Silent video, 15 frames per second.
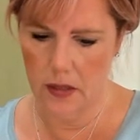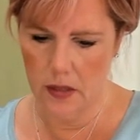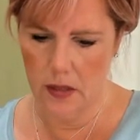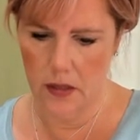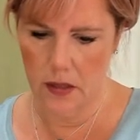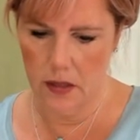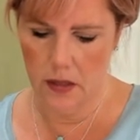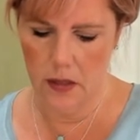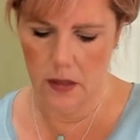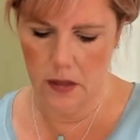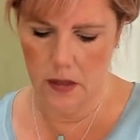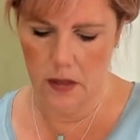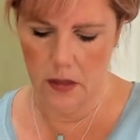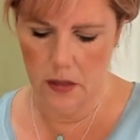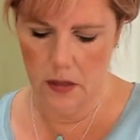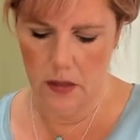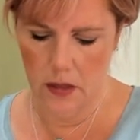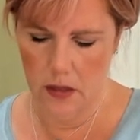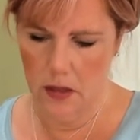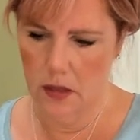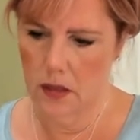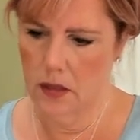
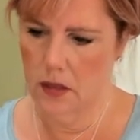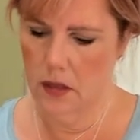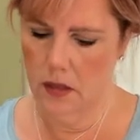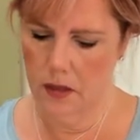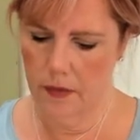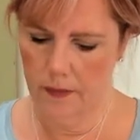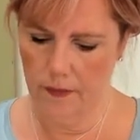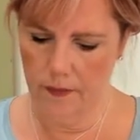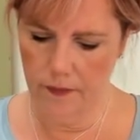Nothing is said.